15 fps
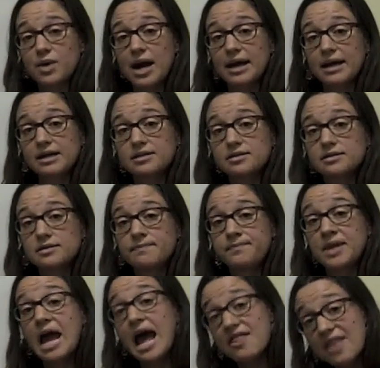brackets.
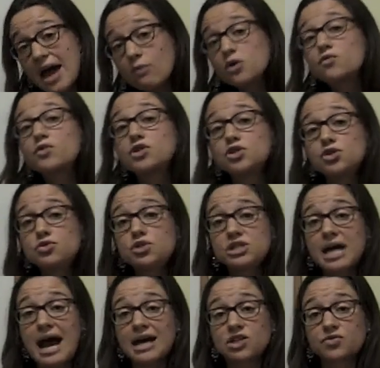And that would reduce
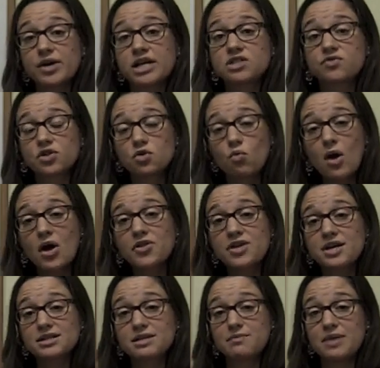tax rates for the
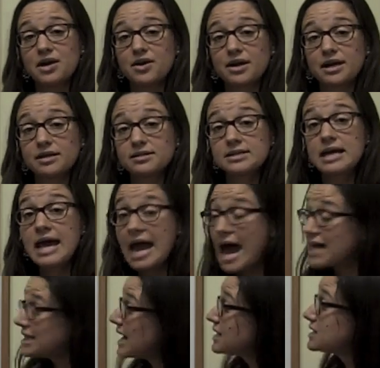wealthiest Americans,
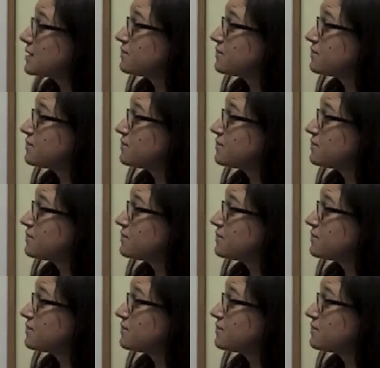and that's